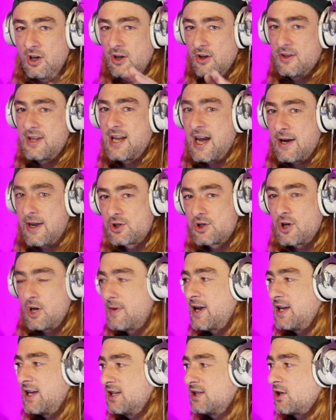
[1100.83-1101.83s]
now he's got to
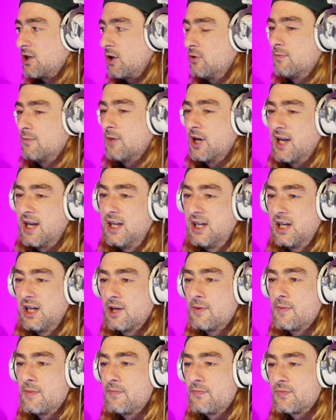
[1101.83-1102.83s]
make his own money.
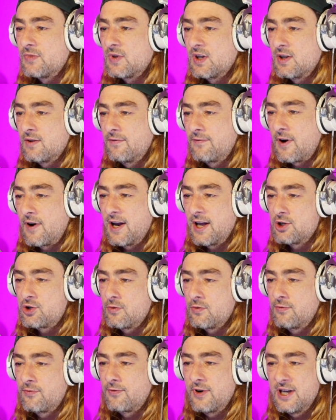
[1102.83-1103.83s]

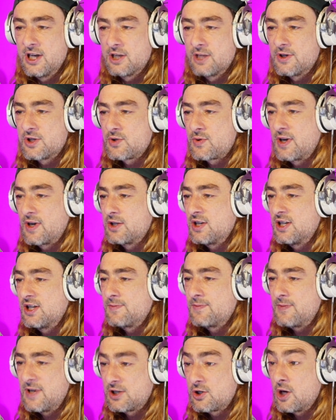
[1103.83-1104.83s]
Financial freedom in
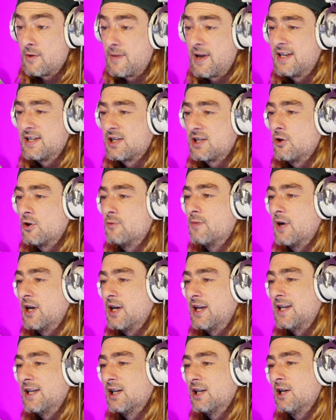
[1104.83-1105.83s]
2020. He's got to make his own
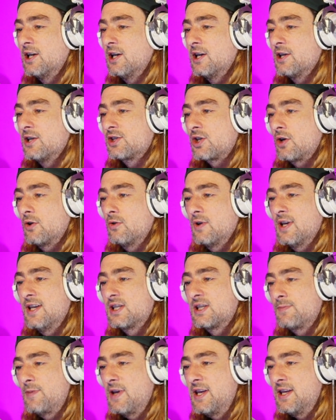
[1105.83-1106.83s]
money. So
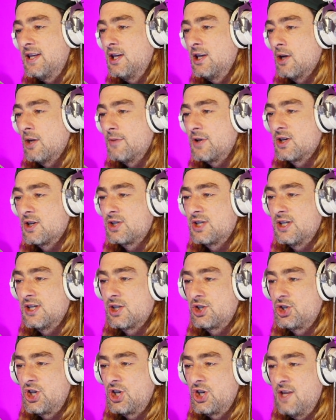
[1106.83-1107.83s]
he's speaking up because he's a
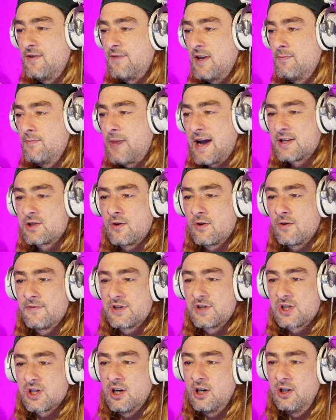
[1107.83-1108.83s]
Chief Impact
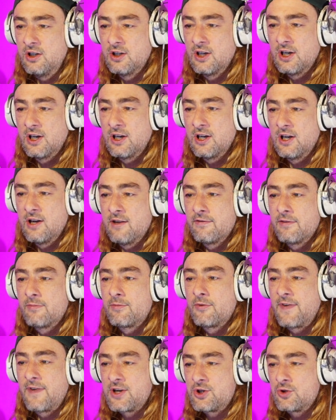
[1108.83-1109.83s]
Officer for
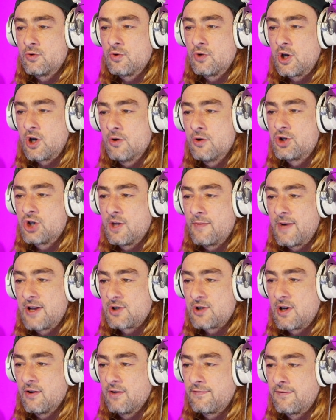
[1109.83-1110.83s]
professional coaching and
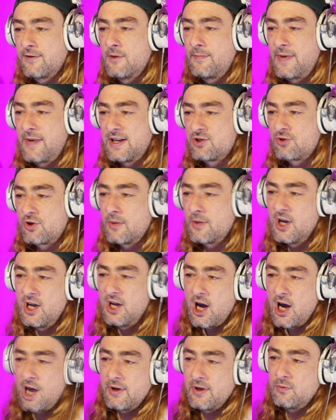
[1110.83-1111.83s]
mental health firm BetterUp.
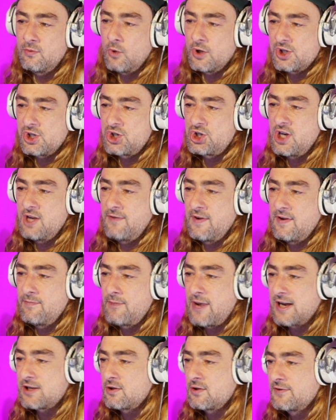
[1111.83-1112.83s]
I mean, what does a Chief
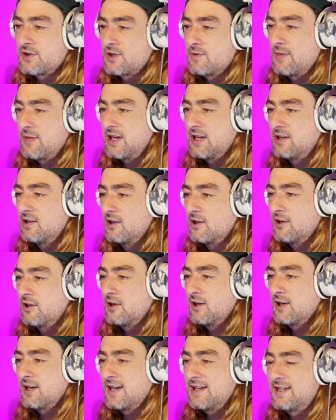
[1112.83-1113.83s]
Impact Officer mean?
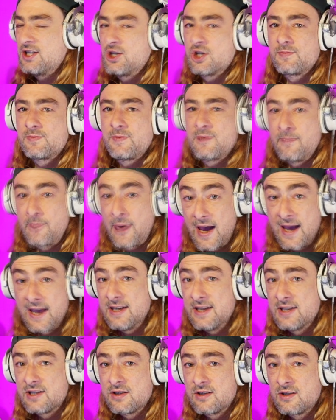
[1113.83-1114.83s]
Is he just being
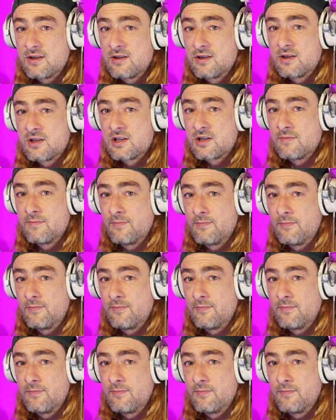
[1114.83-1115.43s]
paid to